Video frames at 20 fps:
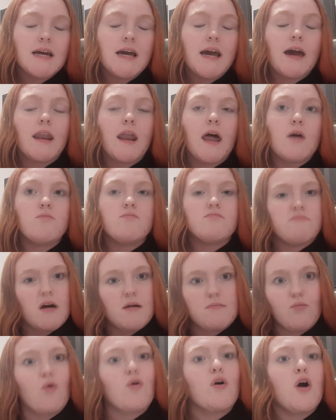and I,
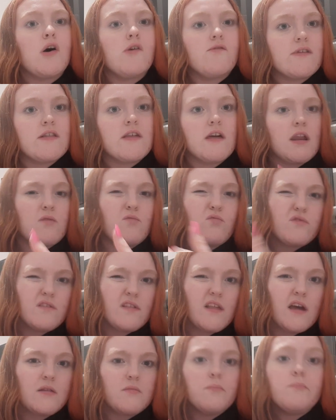I'm more curvy than I was
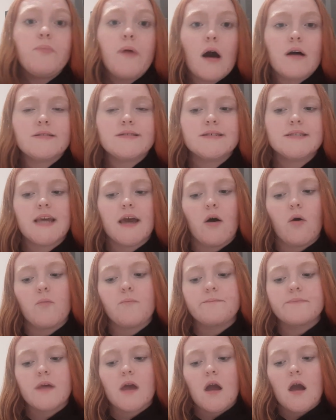then, but
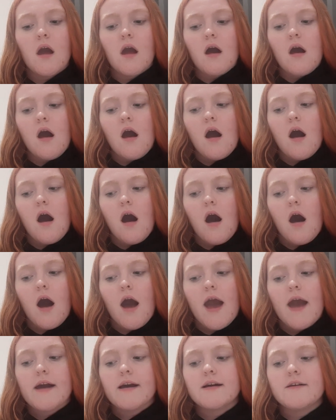still,
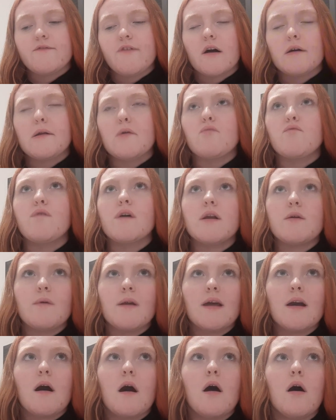I found it really,
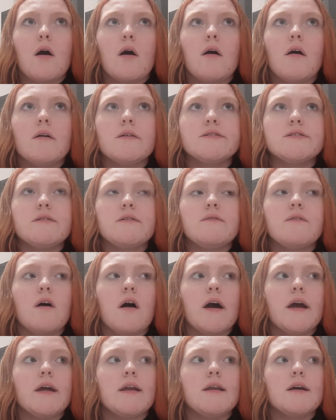really hard to
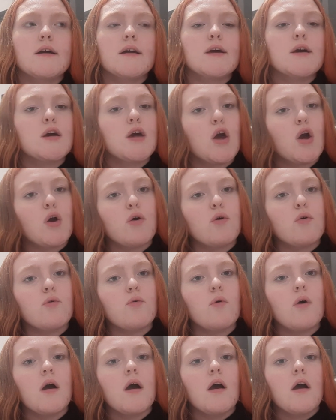find
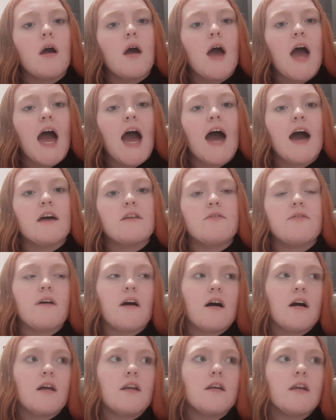cute and
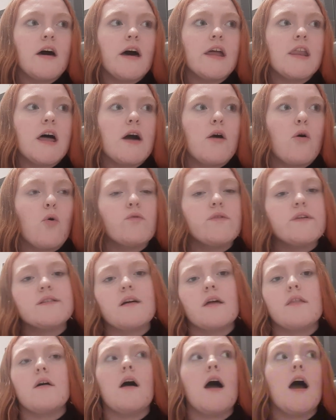fun and like, all these
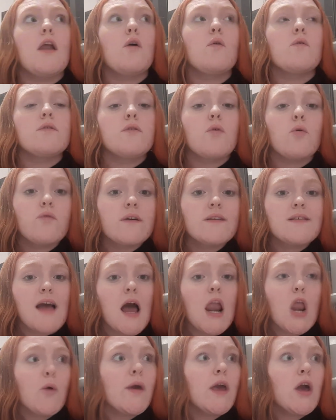other all these
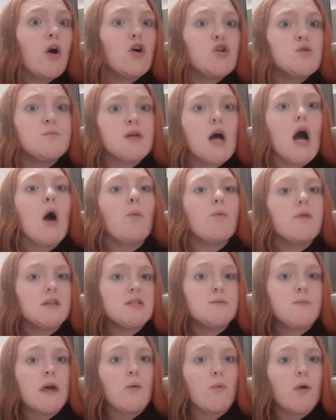Halloween costumes I wanted
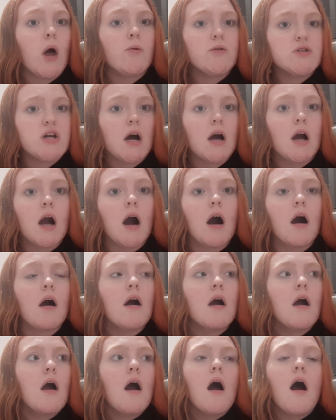to be when I was younger,
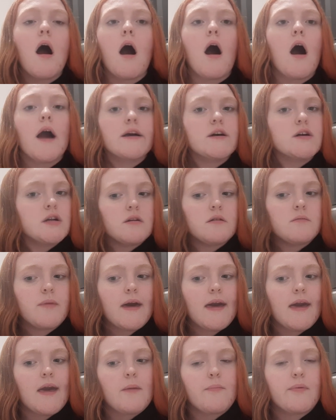I couldn't
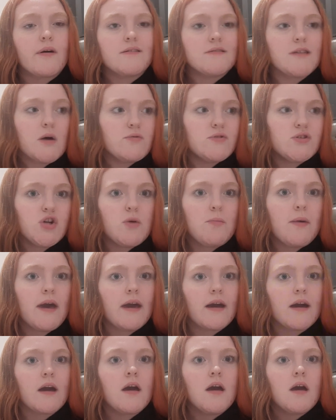be because I was too
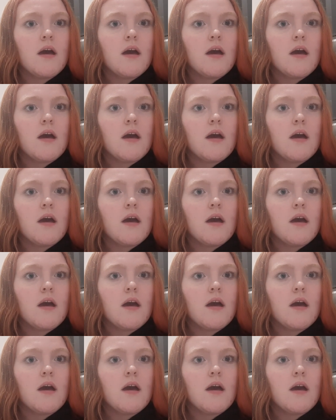big